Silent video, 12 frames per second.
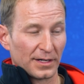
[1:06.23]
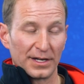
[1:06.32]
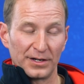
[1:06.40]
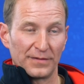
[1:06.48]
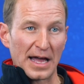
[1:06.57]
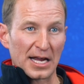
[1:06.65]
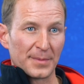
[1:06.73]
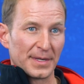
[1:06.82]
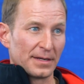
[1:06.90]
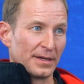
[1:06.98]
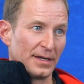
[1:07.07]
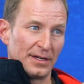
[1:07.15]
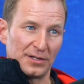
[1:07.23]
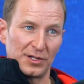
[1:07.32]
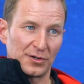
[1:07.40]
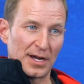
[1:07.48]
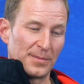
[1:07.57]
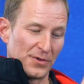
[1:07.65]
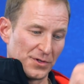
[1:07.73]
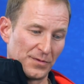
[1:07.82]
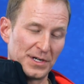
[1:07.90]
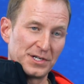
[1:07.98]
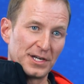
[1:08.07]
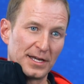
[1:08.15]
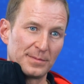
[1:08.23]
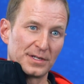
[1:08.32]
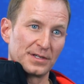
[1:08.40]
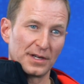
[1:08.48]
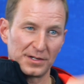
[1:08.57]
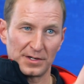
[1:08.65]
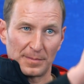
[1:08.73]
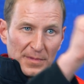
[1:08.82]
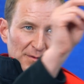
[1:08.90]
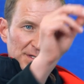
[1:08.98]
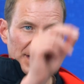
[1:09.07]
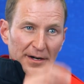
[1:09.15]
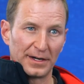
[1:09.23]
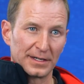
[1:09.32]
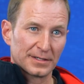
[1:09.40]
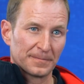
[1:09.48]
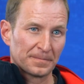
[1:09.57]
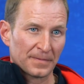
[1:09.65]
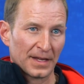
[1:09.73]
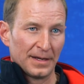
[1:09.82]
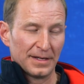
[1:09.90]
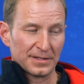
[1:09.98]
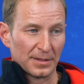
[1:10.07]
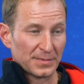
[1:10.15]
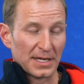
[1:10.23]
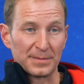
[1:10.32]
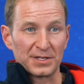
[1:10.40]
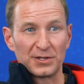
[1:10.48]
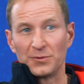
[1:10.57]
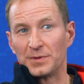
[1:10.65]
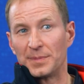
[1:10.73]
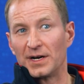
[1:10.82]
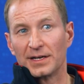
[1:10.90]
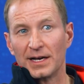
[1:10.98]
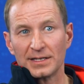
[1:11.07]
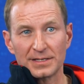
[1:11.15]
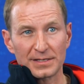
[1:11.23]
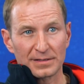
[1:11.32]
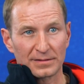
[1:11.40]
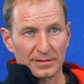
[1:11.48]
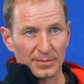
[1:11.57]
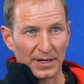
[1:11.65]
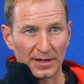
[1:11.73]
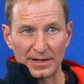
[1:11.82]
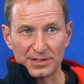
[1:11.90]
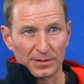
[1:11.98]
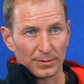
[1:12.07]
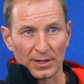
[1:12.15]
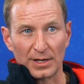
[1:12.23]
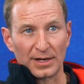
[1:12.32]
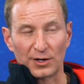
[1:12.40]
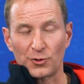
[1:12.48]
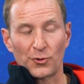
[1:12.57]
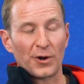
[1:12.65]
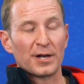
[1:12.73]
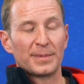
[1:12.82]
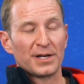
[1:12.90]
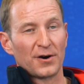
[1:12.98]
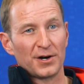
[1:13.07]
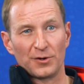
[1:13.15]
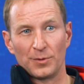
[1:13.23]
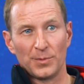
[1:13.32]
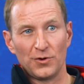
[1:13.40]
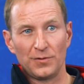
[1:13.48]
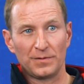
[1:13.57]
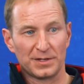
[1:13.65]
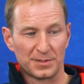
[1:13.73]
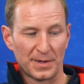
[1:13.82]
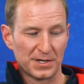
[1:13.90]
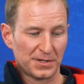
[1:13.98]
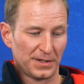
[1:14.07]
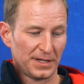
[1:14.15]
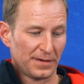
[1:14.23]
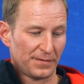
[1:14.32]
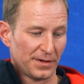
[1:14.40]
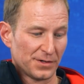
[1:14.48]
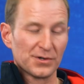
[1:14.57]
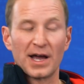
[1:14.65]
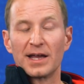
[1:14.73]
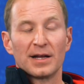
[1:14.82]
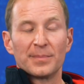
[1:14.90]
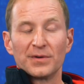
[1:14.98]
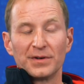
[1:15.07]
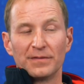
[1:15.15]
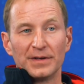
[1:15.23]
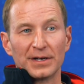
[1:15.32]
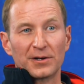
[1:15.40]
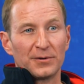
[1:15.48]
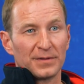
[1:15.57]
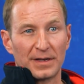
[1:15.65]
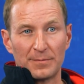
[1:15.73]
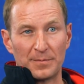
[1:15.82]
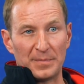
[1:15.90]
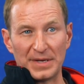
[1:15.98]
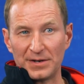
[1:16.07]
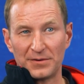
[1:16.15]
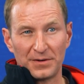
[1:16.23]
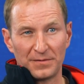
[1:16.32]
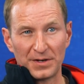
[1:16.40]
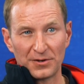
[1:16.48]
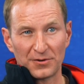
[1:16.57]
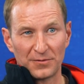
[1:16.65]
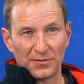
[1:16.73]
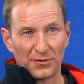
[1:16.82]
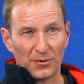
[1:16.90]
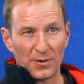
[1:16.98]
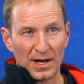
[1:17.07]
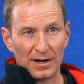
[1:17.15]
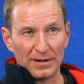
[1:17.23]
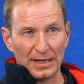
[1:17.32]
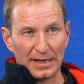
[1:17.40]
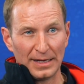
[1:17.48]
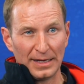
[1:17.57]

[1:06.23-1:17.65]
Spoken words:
lot and you're vacuuming, just grab those free shams and touch up those areas. Sometimes too with bug guts. Bug guts are incredibly hard to remove, especially if they're dried up on your vehicle and they've been on your vehicle for a while.